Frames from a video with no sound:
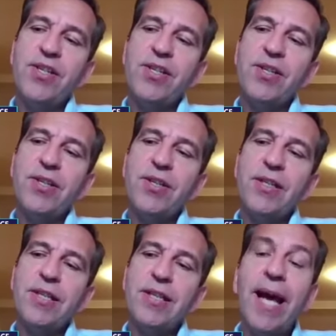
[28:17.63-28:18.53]

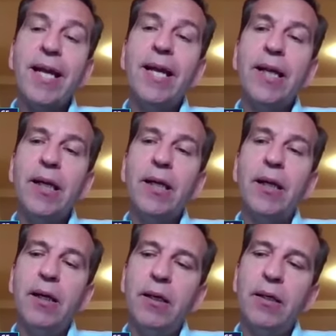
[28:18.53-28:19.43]

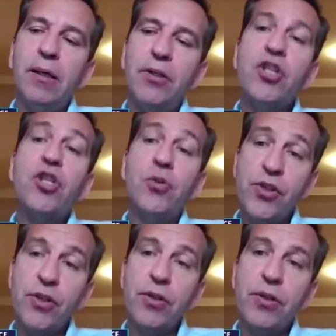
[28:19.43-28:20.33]
cycling
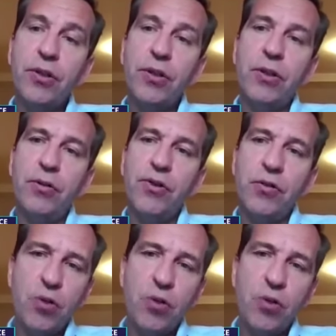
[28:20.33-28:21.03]
shoes also.